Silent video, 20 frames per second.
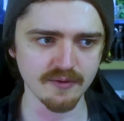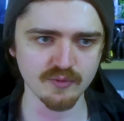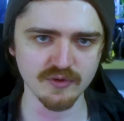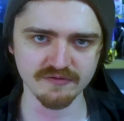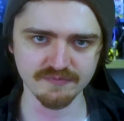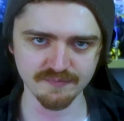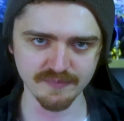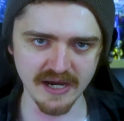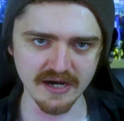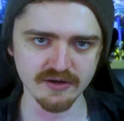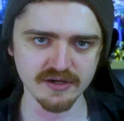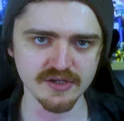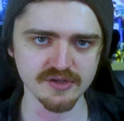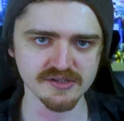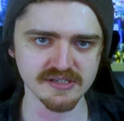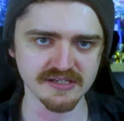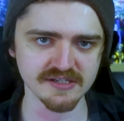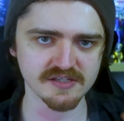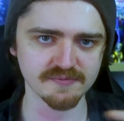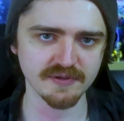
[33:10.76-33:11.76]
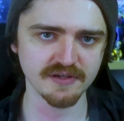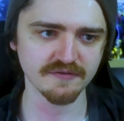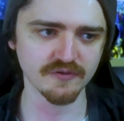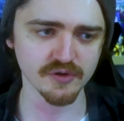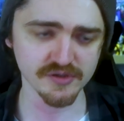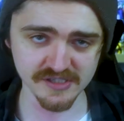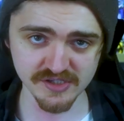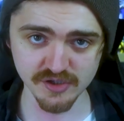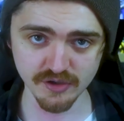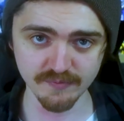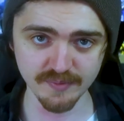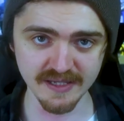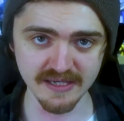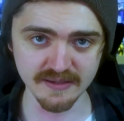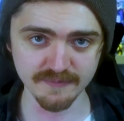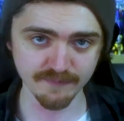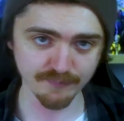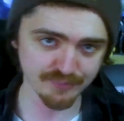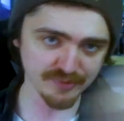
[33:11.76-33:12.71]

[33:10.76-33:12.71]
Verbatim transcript: that with Barry using his speed force, he should have been